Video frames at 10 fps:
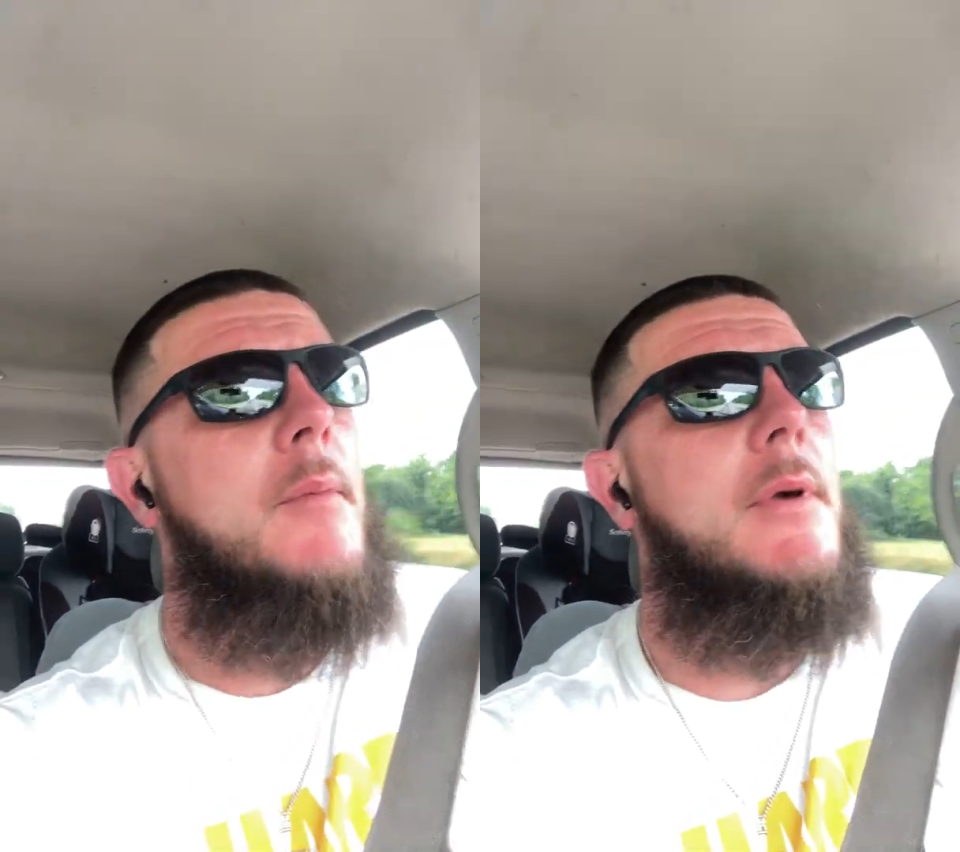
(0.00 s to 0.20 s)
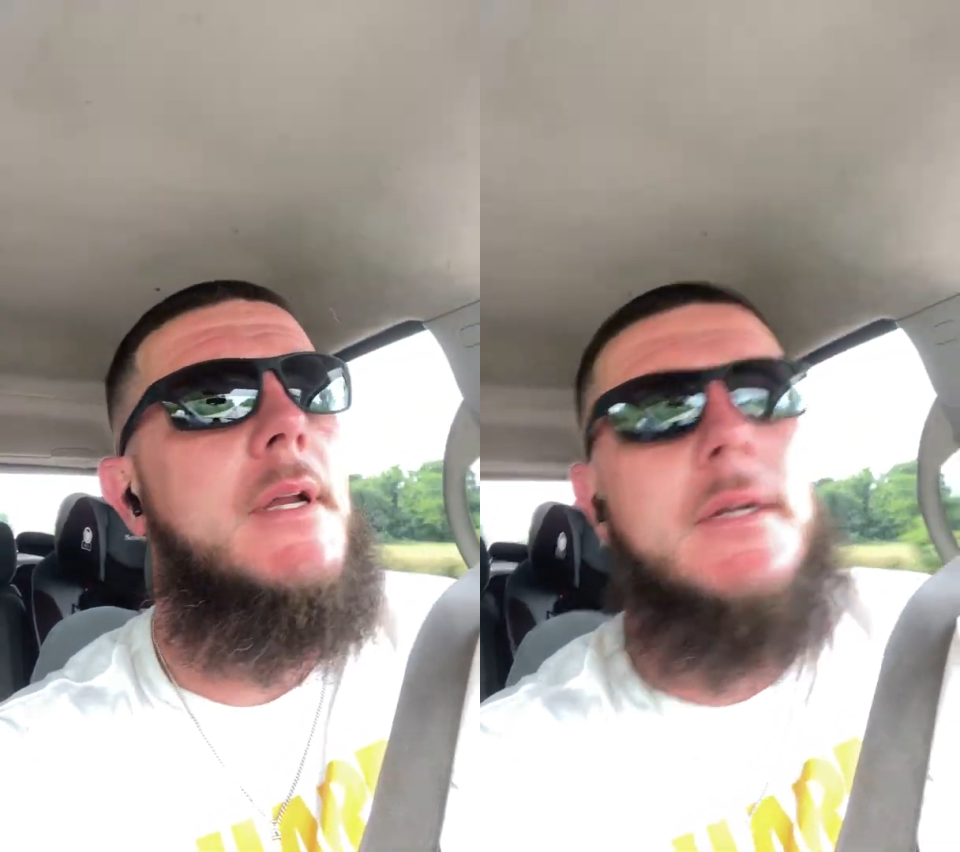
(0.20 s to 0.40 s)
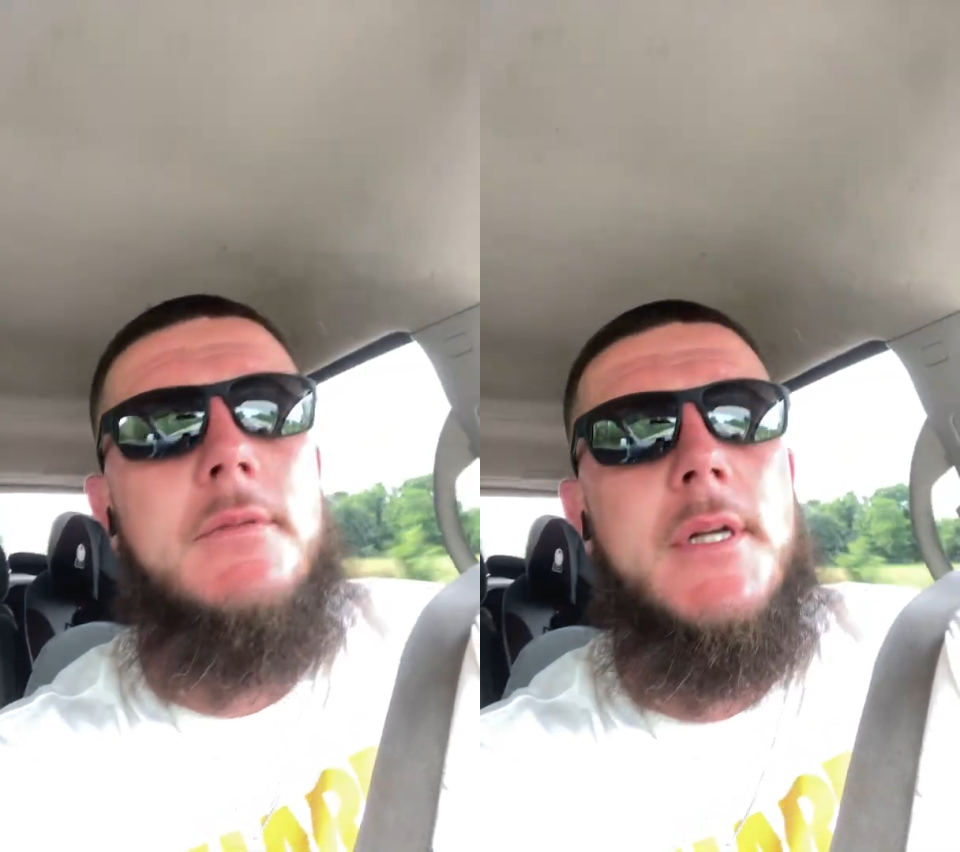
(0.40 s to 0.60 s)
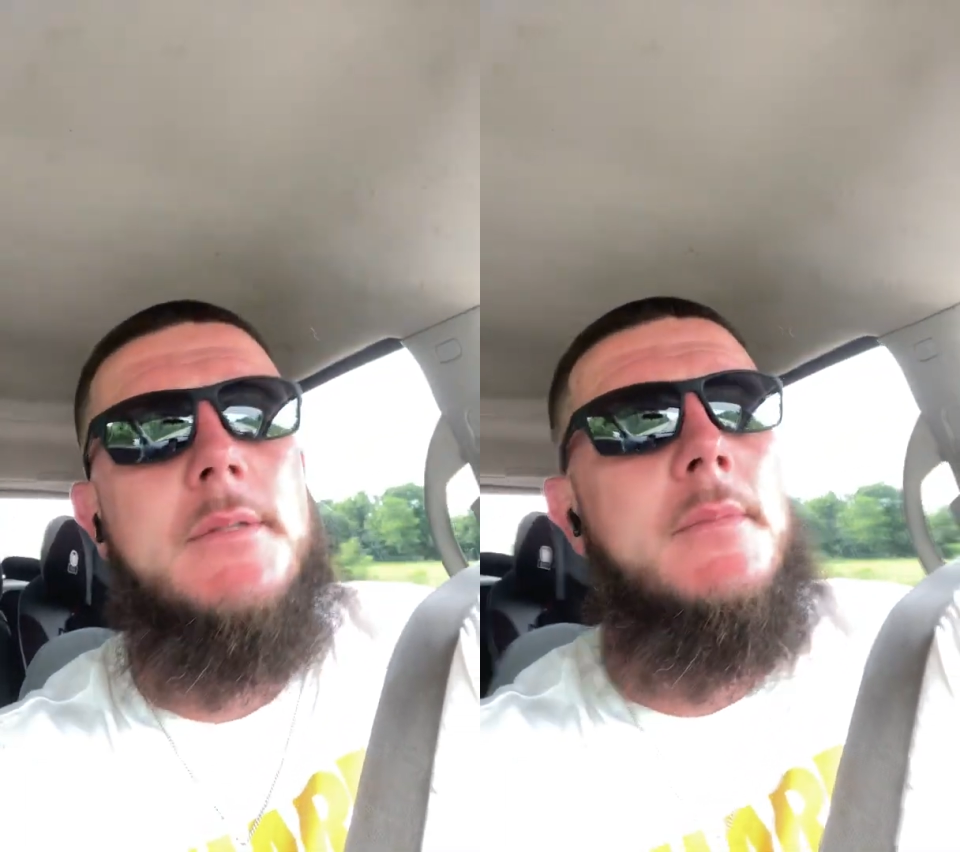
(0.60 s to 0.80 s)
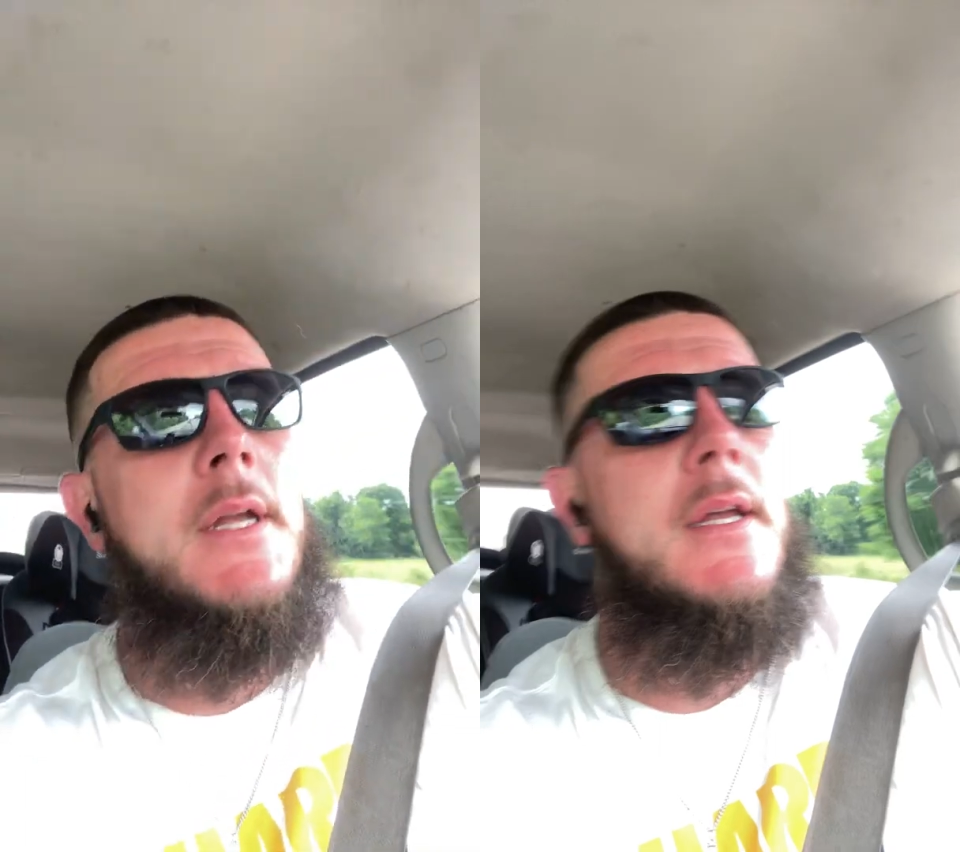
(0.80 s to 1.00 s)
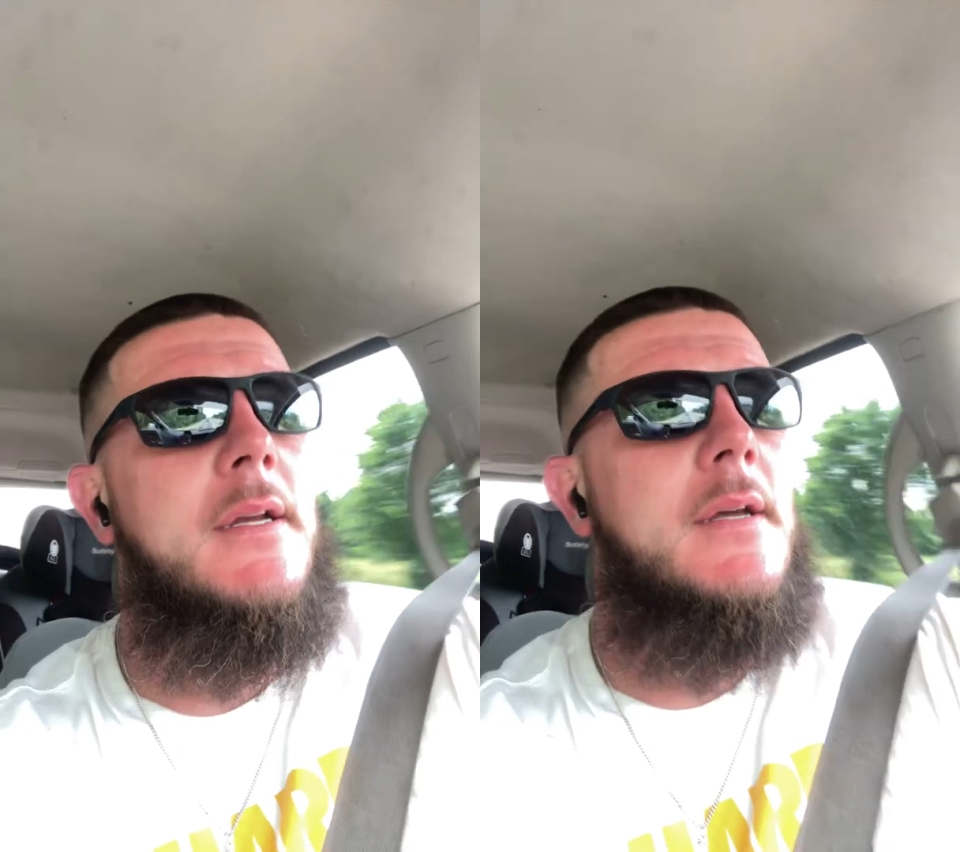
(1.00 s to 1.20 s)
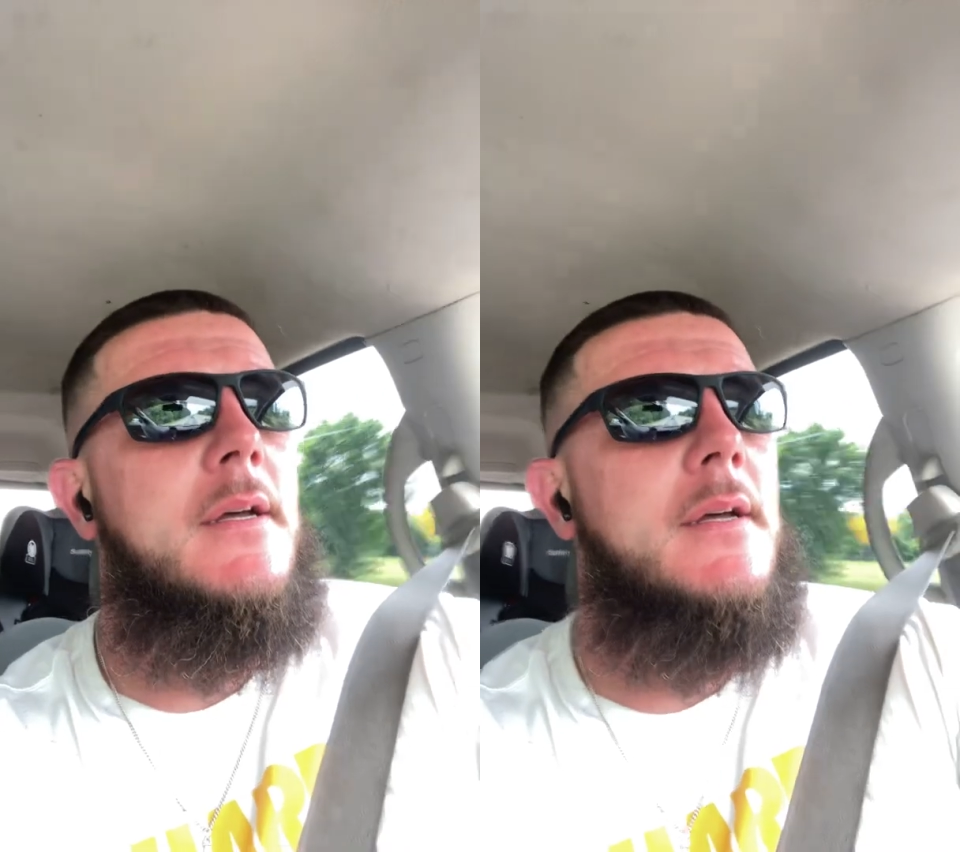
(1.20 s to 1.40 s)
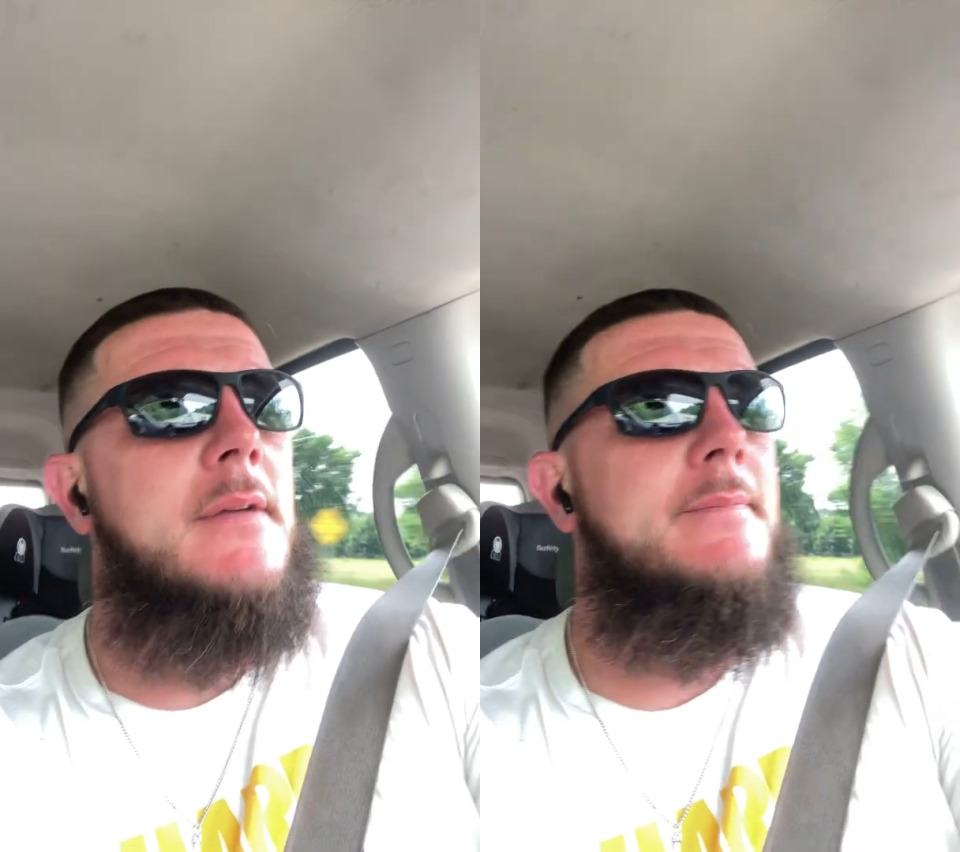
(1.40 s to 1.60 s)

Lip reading: But anyways, man, I